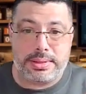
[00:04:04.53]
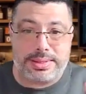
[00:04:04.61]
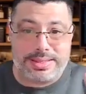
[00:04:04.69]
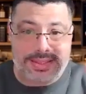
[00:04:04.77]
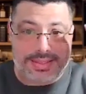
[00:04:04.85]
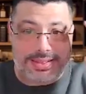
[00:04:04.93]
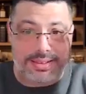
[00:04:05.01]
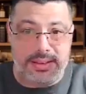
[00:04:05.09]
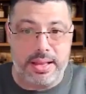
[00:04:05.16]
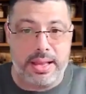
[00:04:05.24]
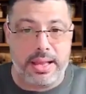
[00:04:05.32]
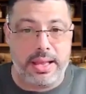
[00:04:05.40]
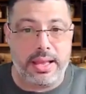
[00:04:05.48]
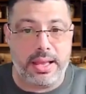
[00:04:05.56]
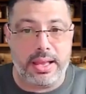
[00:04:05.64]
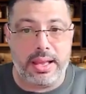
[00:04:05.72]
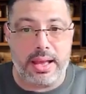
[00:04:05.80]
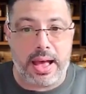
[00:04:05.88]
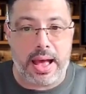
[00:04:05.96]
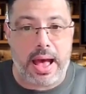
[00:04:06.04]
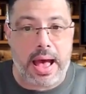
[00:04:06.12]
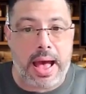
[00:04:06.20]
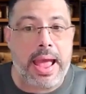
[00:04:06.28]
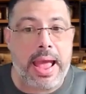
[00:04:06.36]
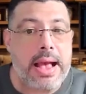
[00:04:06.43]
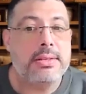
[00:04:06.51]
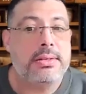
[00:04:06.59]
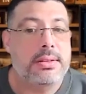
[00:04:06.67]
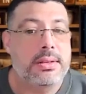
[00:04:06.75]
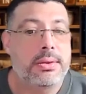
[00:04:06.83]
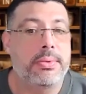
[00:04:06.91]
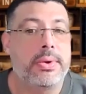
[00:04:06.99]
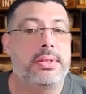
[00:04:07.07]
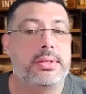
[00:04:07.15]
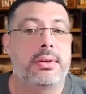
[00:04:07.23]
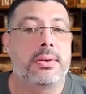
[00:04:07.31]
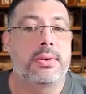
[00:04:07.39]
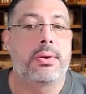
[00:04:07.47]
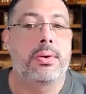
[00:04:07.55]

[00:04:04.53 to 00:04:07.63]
just I ask the reason,